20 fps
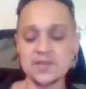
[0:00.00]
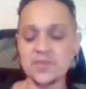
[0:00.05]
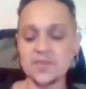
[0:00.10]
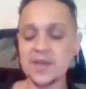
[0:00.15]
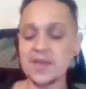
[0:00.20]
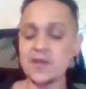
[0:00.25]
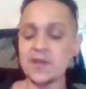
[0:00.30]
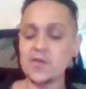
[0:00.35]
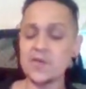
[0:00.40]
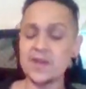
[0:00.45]

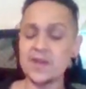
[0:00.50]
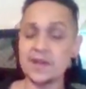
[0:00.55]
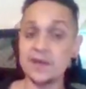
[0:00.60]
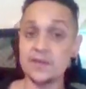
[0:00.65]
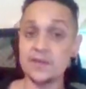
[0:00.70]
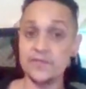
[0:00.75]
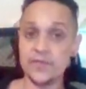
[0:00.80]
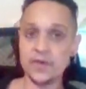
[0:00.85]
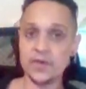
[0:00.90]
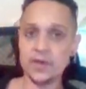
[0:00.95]
could be going
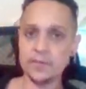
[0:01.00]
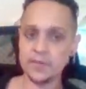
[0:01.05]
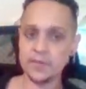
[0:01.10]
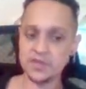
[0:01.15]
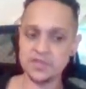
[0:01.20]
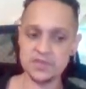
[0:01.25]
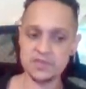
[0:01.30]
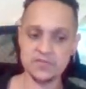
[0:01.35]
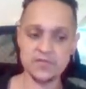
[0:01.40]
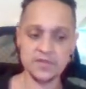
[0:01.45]
on very
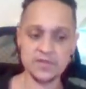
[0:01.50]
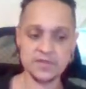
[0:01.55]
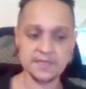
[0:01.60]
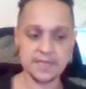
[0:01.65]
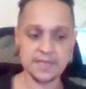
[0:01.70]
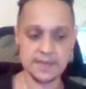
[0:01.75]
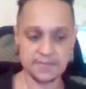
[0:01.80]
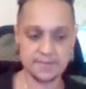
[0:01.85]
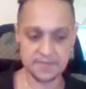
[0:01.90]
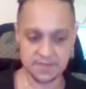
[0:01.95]
much in real
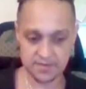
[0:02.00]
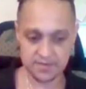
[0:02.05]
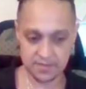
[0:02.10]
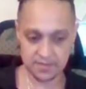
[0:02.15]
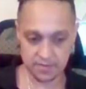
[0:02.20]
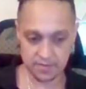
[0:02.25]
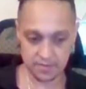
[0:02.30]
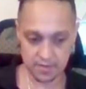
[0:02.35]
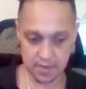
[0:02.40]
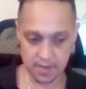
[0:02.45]
time
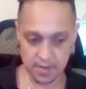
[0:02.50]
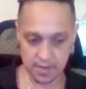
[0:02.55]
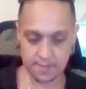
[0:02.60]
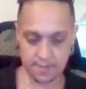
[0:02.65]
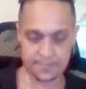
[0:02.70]
too.